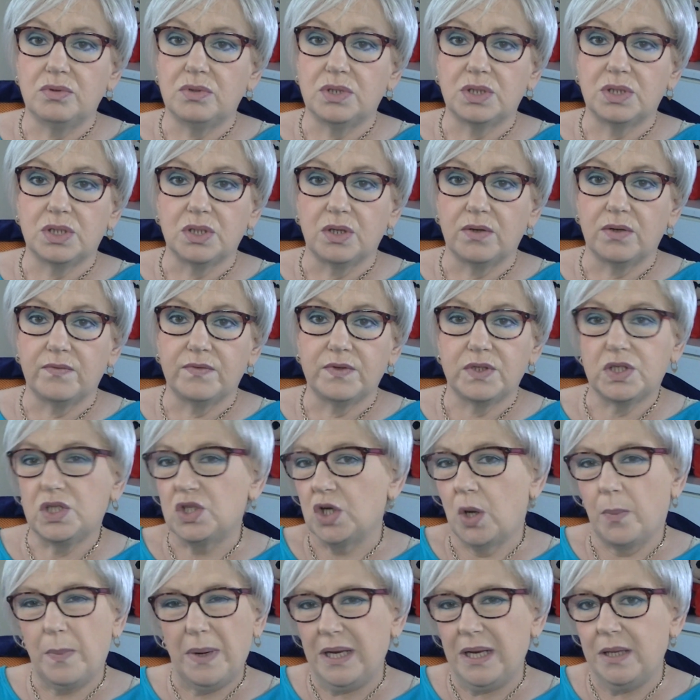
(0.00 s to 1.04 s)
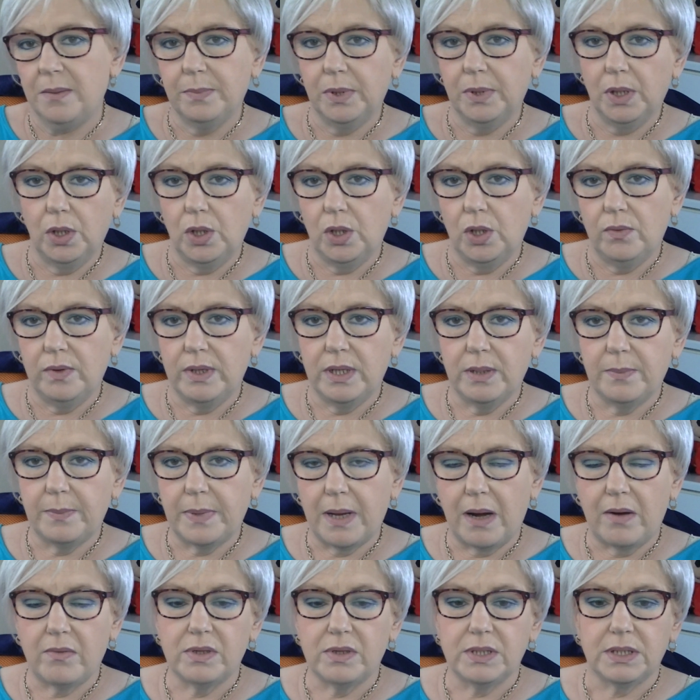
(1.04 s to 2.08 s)
sort of stop any blurring,
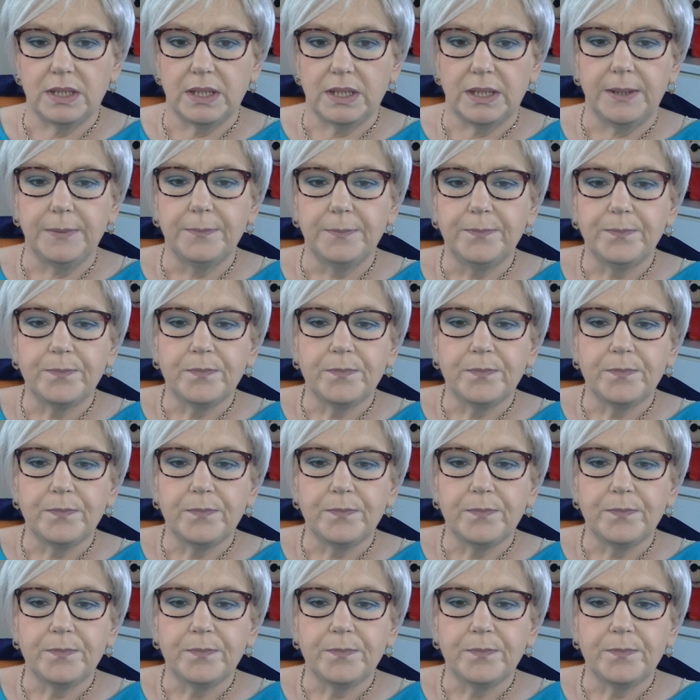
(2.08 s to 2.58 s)
apparently.